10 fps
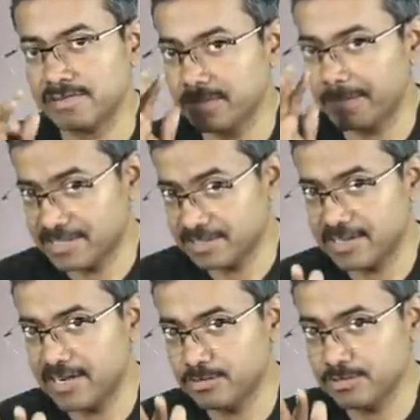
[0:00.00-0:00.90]
when the pressure
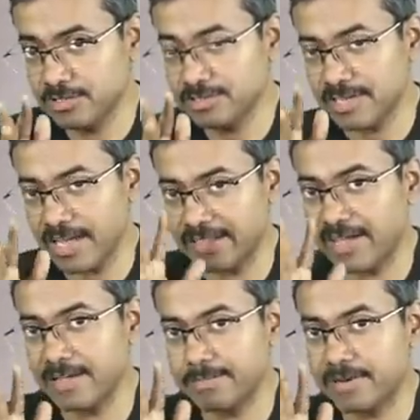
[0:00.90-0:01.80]
reduces, and
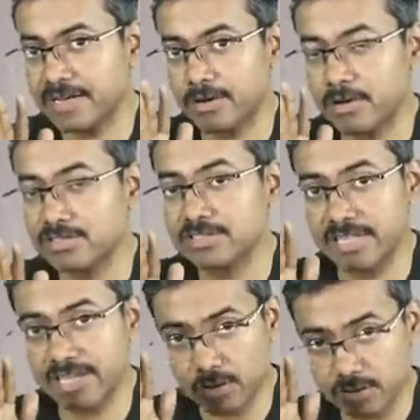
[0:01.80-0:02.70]
the
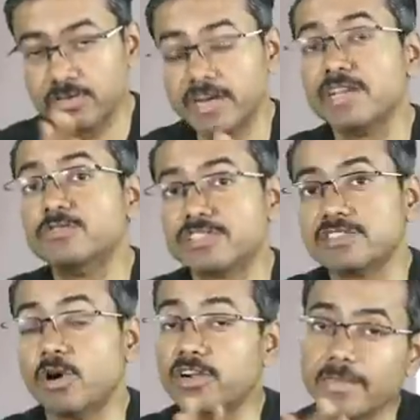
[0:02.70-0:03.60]
hyperkeratosis then also
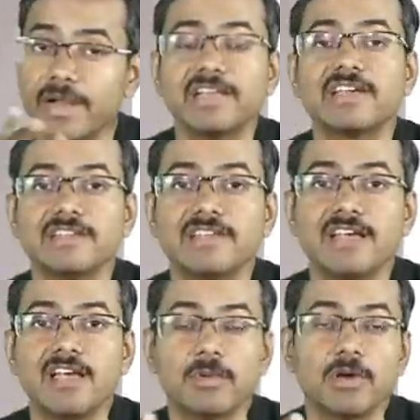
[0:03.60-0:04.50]
reduces automatically,
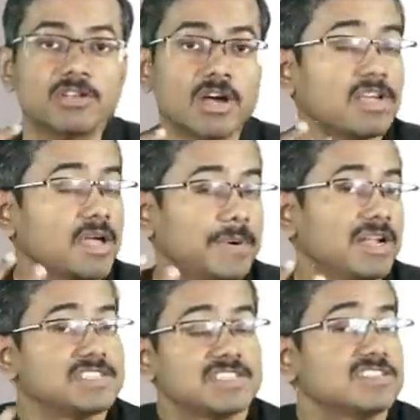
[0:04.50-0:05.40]
because now the
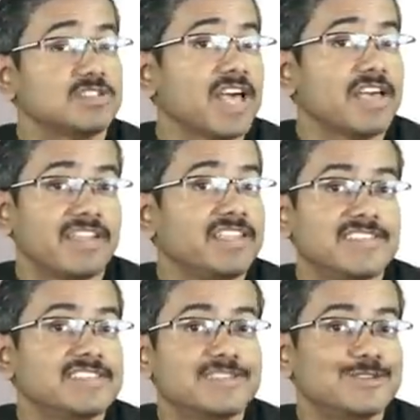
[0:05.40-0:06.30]
epidermis does not have any
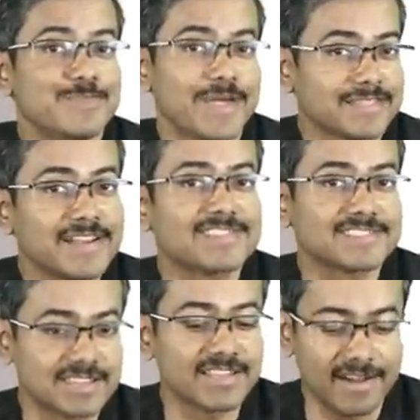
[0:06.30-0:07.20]
reason to make that
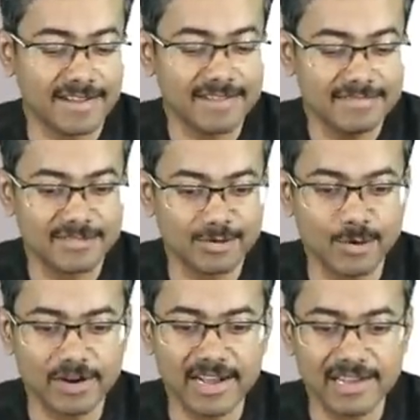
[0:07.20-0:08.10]
extra keratin. You
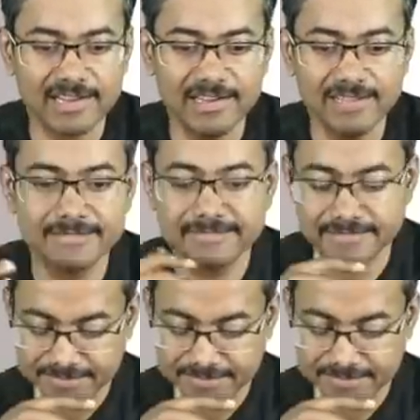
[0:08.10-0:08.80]
got that clearly?